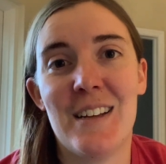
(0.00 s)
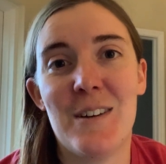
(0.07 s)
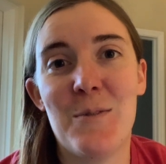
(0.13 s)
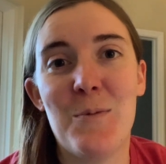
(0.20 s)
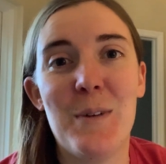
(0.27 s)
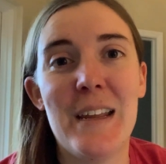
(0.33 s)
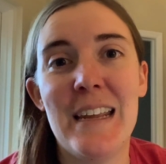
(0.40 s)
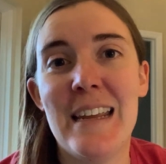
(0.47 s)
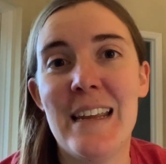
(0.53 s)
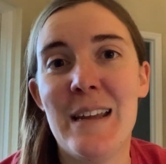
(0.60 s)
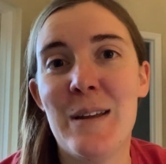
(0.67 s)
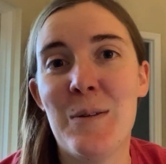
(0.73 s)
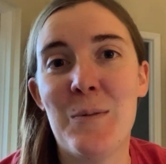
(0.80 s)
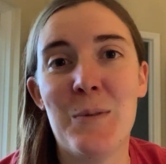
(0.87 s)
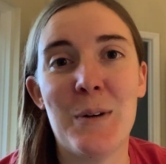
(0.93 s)

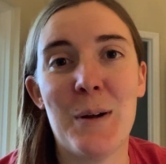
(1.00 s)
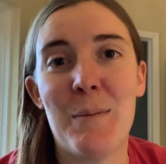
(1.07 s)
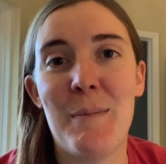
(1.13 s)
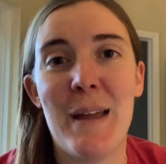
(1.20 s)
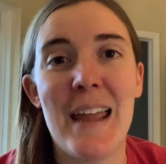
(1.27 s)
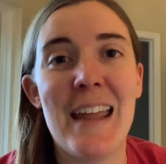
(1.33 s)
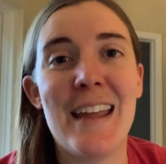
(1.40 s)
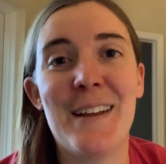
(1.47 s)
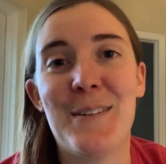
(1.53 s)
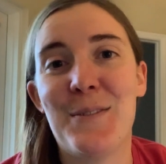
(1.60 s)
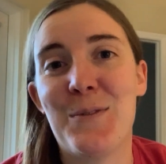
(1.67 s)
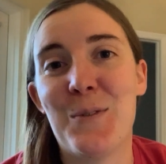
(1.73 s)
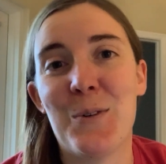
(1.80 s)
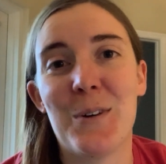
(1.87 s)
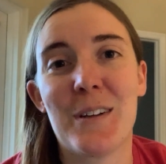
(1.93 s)
We were made
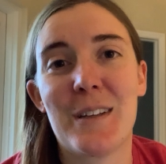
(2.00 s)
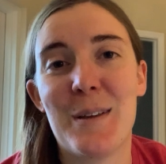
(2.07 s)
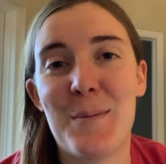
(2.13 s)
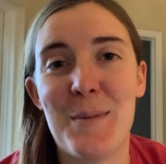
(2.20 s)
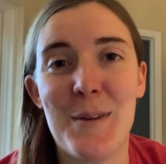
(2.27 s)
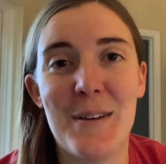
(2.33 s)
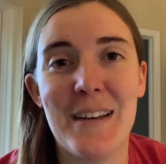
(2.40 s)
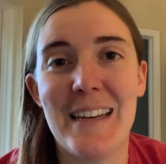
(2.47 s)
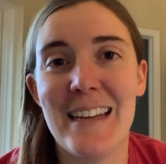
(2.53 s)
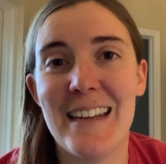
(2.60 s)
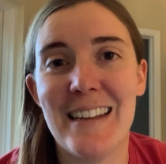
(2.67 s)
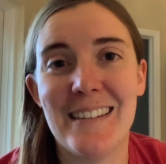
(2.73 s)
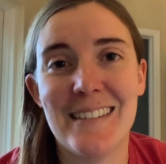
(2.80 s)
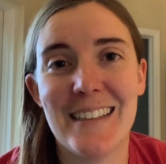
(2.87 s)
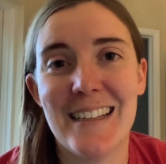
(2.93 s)
for community.